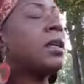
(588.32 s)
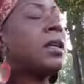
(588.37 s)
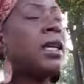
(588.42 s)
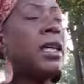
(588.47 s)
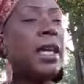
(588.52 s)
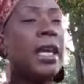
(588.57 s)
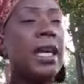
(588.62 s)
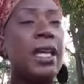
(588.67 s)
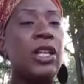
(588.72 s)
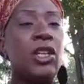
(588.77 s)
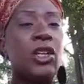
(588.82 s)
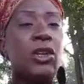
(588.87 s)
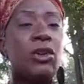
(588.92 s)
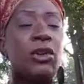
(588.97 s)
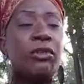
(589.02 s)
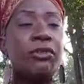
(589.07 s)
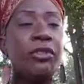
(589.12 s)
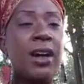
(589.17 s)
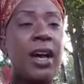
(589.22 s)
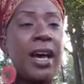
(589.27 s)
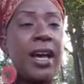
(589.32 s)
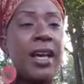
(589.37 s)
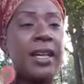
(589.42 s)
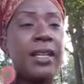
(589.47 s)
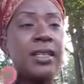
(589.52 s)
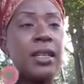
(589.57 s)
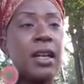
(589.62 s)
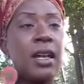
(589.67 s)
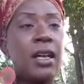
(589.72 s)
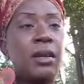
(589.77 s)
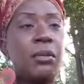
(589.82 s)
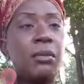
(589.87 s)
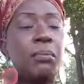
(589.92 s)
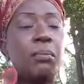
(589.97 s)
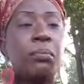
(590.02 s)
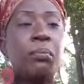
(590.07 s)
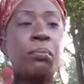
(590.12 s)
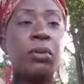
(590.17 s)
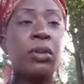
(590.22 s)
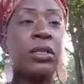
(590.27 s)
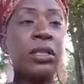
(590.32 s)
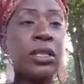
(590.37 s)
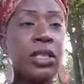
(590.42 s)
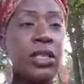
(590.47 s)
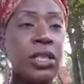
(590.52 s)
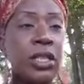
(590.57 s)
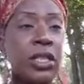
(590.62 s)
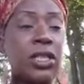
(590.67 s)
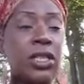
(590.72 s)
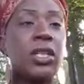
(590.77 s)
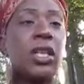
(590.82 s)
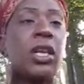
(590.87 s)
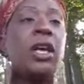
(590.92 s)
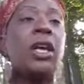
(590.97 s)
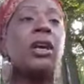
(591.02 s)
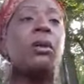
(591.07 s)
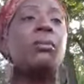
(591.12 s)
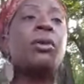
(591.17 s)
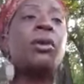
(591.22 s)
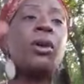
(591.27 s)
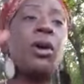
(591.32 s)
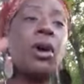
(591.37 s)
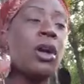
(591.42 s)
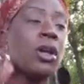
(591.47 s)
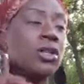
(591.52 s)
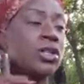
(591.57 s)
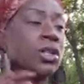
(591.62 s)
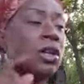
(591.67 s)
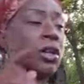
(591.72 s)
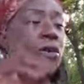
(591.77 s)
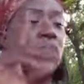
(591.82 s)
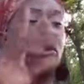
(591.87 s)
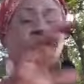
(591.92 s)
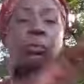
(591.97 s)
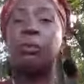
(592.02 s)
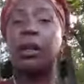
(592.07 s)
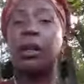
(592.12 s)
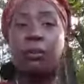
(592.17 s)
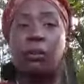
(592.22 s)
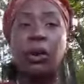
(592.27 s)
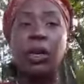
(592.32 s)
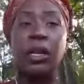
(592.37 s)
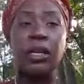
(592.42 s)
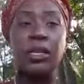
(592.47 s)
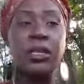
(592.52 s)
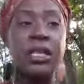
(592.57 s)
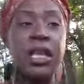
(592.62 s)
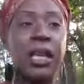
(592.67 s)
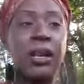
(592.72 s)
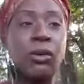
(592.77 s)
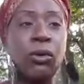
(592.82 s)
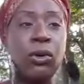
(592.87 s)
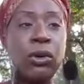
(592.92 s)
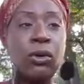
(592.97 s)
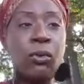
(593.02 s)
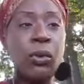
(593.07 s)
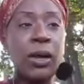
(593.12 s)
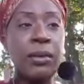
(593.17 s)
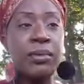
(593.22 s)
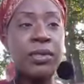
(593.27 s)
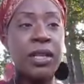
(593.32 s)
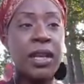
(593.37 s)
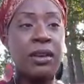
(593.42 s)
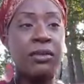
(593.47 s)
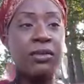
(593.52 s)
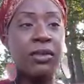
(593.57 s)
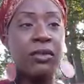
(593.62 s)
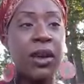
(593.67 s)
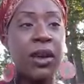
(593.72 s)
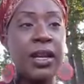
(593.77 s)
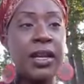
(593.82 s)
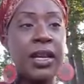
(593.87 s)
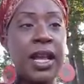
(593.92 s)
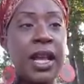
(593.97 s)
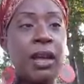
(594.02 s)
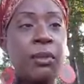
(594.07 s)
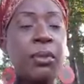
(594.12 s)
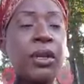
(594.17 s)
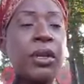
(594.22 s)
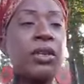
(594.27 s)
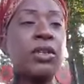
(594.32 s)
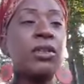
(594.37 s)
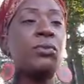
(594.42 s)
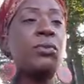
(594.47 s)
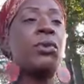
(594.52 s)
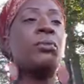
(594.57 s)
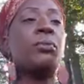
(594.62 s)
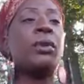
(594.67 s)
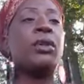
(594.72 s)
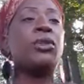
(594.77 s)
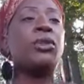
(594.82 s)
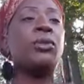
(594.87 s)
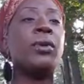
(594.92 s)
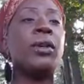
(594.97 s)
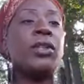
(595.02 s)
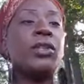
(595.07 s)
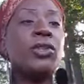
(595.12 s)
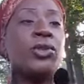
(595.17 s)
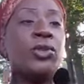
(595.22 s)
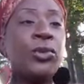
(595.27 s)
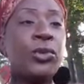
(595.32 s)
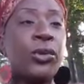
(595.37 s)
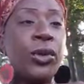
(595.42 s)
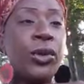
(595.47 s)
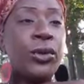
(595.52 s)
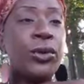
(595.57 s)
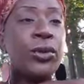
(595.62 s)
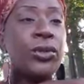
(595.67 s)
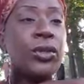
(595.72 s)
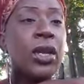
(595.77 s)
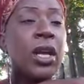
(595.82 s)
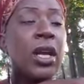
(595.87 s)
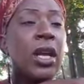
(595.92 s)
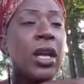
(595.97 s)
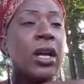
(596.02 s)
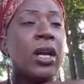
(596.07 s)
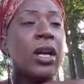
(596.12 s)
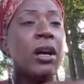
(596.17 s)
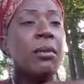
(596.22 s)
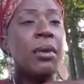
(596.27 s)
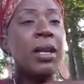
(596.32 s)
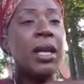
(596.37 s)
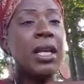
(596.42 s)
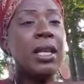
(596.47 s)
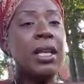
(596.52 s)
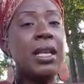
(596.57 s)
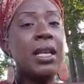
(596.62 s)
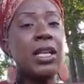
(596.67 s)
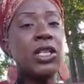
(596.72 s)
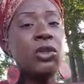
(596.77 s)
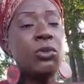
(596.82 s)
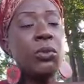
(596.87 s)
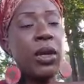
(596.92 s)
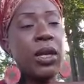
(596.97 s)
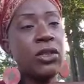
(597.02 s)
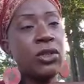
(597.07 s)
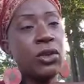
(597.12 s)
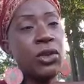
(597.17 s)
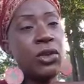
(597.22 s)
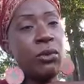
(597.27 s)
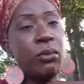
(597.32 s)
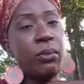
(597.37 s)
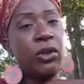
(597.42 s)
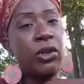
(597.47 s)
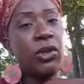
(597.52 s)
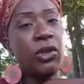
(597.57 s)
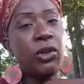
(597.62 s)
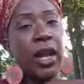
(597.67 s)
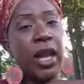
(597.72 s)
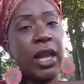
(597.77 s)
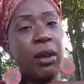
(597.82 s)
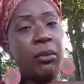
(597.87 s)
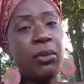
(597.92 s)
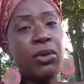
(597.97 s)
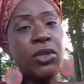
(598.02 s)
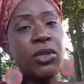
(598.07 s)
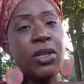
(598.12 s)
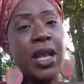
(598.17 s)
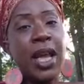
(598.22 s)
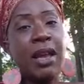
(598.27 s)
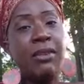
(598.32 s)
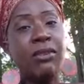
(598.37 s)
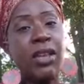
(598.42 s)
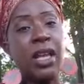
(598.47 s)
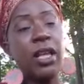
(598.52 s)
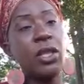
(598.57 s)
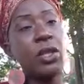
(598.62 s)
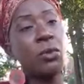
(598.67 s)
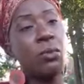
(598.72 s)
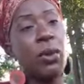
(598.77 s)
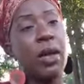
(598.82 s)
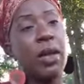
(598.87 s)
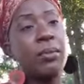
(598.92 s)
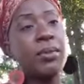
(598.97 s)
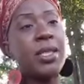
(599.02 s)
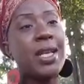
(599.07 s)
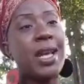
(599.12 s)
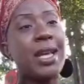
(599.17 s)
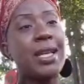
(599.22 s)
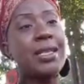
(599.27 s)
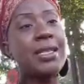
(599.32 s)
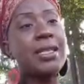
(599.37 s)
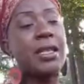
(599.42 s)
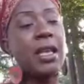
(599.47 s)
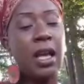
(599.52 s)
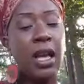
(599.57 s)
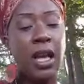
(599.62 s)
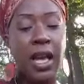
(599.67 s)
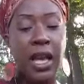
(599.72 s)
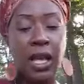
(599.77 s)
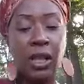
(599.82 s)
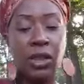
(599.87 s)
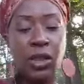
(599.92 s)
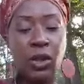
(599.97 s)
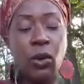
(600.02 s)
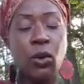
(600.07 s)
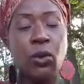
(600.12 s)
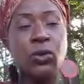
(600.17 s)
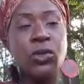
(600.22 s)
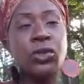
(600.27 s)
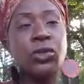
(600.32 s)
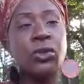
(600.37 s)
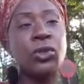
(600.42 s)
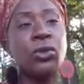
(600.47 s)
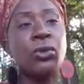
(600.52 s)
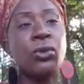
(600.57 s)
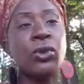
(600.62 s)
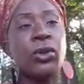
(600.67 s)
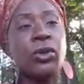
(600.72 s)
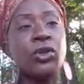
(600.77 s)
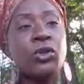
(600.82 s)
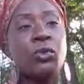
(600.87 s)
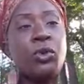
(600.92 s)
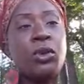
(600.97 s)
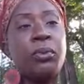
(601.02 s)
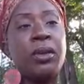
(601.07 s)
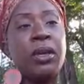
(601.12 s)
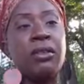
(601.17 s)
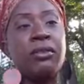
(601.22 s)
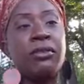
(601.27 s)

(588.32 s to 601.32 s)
get in unified uh, positions but also but i want to stay on the website for right now because we'll be doing tutorials coming in the next week so you, you're able to navigate the websites and those tutorials will be